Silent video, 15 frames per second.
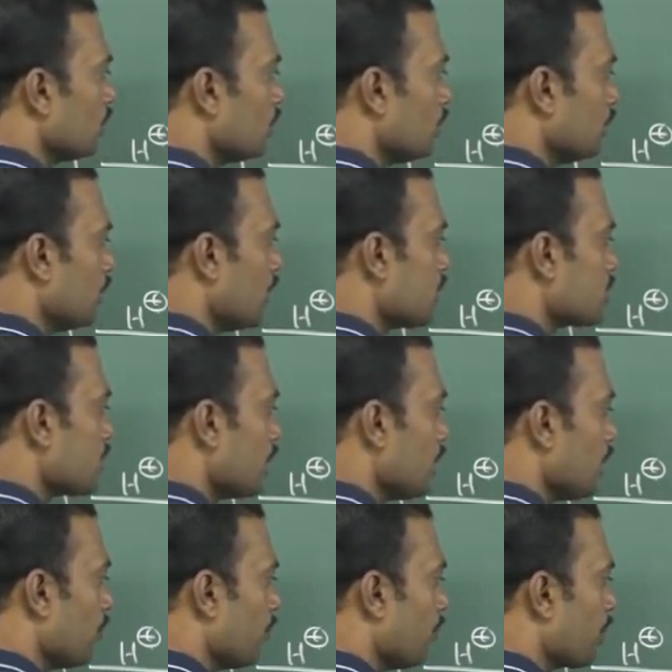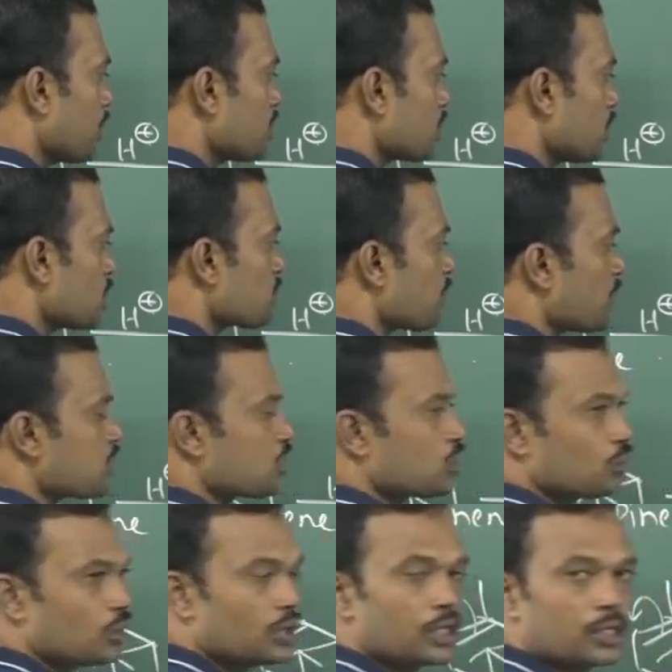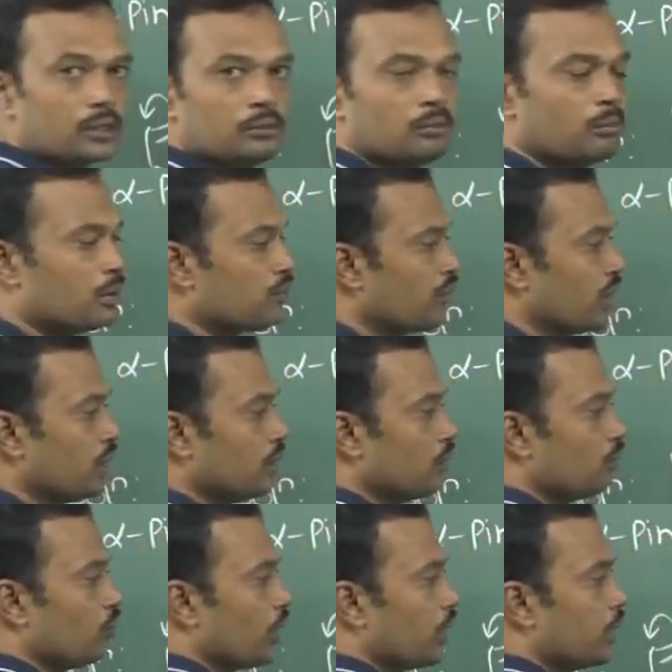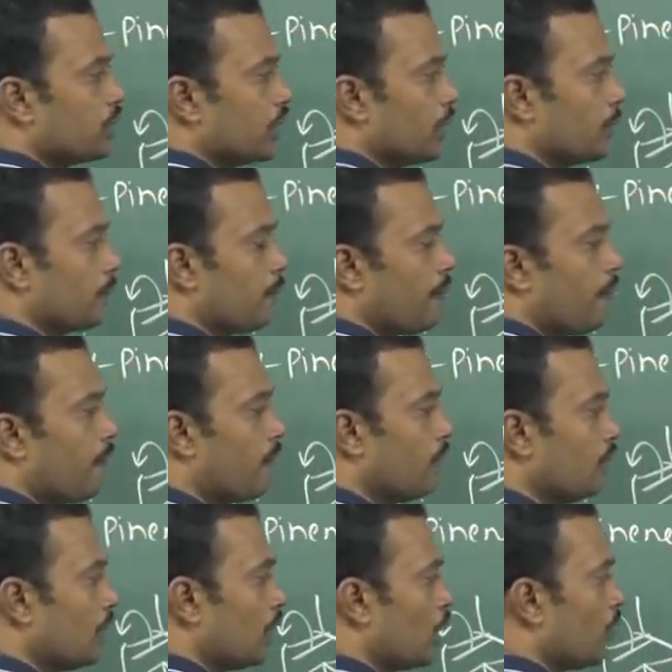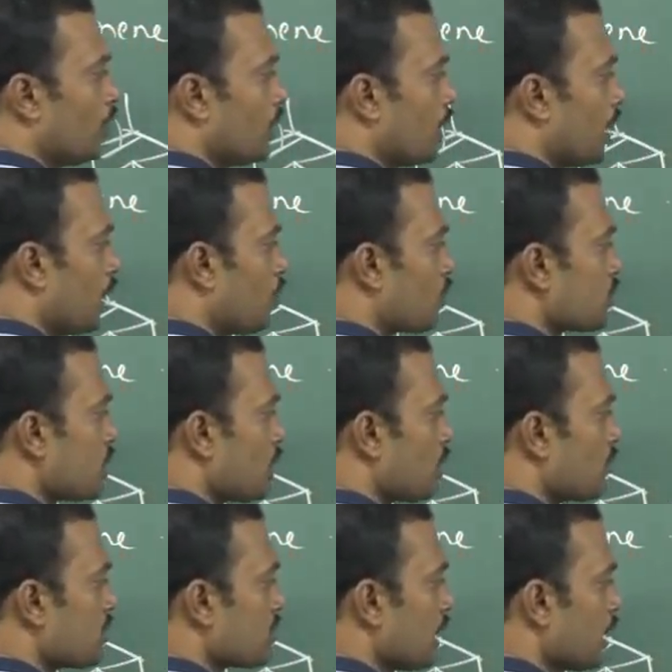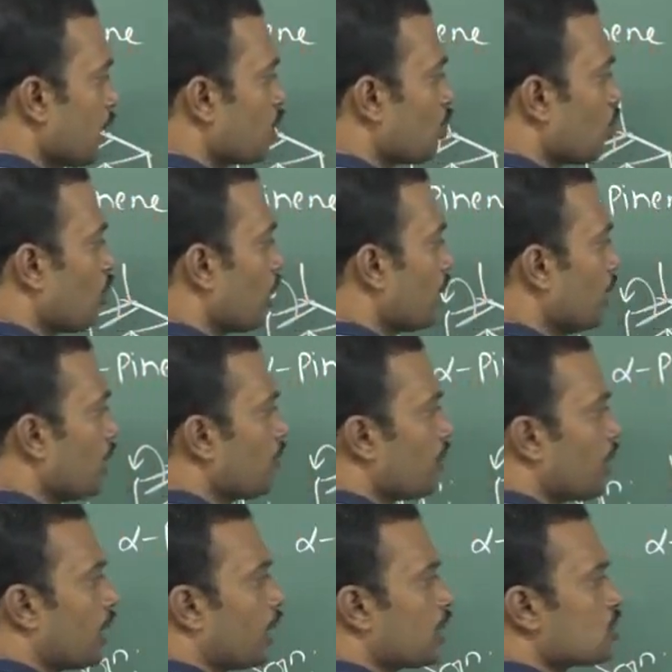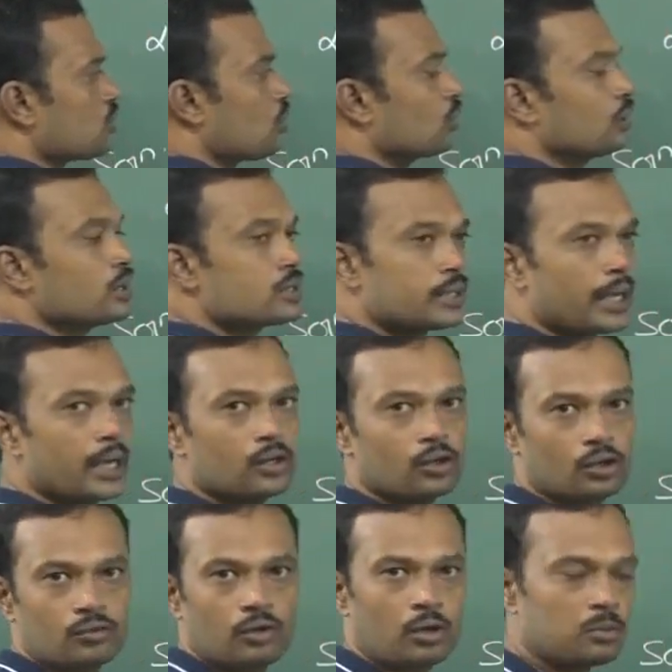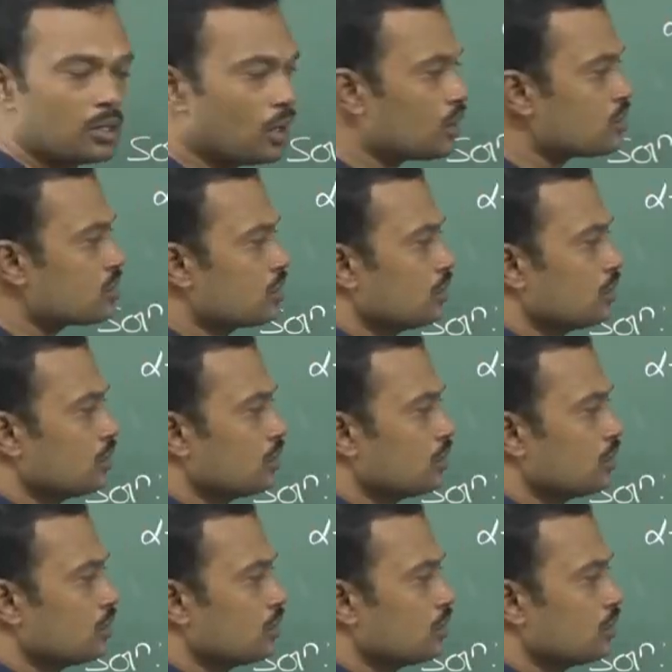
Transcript: there is a bridge is present over here between 1 and 3. Now here hydrogen atom is added. Chlorine never attacks on this cation. Why? Because